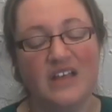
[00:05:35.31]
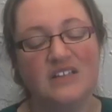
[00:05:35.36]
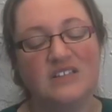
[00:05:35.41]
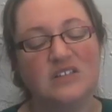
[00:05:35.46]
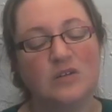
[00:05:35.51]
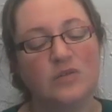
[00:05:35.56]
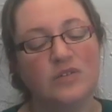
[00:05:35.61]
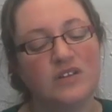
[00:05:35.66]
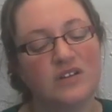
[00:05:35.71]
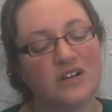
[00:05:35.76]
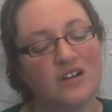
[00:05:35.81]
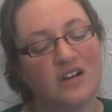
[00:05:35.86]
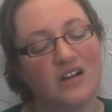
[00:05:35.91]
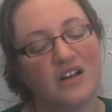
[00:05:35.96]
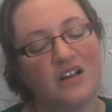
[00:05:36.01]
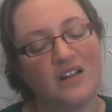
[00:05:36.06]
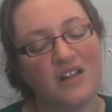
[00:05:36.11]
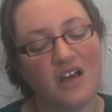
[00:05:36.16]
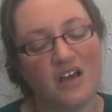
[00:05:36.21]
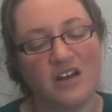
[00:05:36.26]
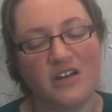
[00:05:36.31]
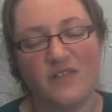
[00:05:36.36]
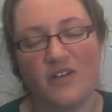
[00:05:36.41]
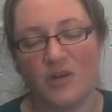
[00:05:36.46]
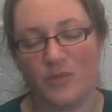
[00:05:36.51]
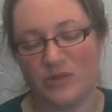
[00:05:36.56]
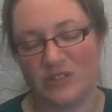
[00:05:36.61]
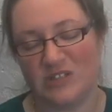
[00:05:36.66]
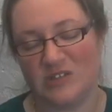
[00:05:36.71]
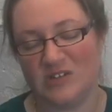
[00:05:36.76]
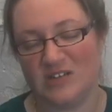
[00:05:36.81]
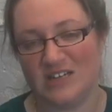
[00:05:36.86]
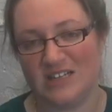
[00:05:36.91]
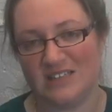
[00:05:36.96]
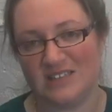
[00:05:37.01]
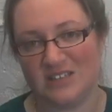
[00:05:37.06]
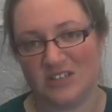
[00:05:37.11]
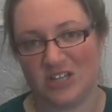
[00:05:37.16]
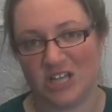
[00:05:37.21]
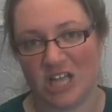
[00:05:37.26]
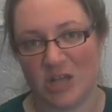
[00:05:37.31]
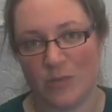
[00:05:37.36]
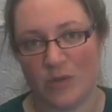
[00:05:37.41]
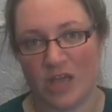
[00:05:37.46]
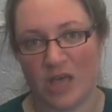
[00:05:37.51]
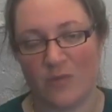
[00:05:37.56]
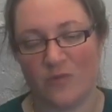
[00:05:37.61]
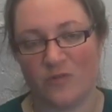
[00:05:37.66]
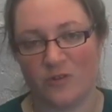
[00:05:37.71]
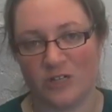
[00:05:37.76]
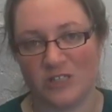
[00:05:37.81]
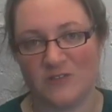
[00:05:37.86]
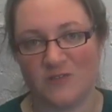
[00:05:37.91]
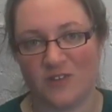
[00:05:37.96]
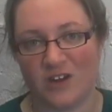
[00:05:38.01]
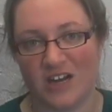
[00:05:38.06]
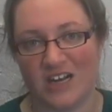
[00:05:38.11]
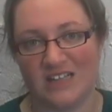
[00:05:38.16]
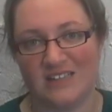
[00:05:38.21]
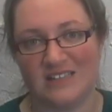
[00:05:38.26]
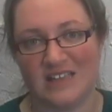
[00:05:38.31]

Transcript: So there are a lot of opportunities that are coming up for us Friday,